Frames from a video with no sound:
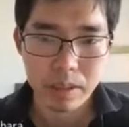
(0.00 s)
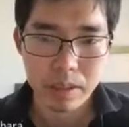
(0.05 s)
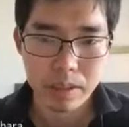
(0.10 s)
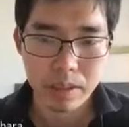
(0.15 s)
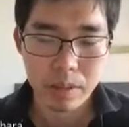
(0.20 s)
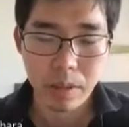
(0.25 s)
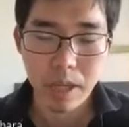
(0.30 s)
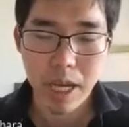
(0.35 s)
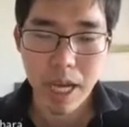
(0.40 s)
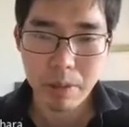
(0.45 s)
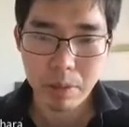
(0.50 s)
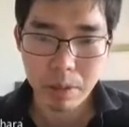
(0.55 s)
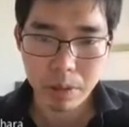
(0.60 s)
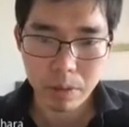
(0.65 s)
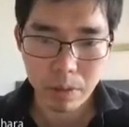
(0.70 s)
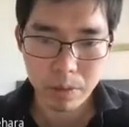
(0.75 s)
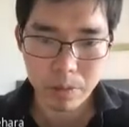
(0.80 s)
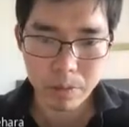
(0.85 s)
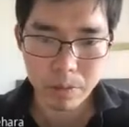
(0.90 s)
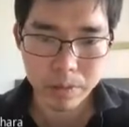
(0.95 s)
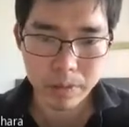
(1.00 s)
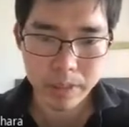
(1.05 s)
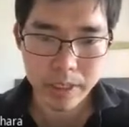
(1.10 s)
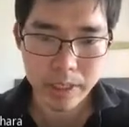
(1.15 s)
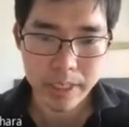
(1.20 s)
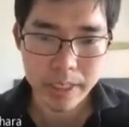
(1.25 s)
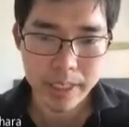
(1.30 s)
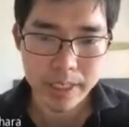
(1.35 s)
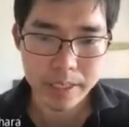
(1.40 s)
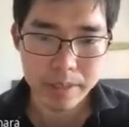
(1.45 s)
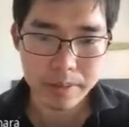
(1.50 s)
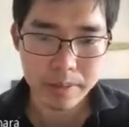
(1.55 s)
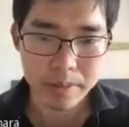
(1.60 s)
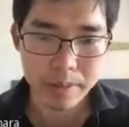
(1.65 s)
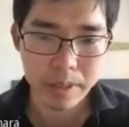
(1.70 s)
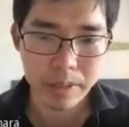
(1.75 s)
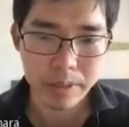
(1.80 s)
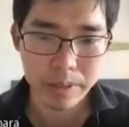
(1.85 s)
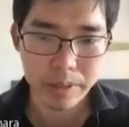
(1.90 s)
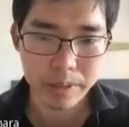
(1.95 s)
So our goal is
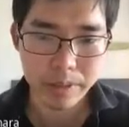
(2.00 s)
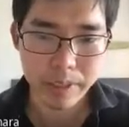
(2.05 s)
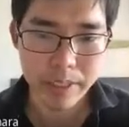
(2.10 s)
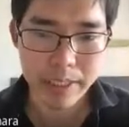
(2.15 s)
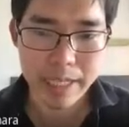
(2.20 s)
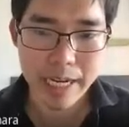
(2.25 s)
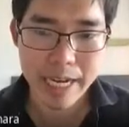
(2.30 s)
learning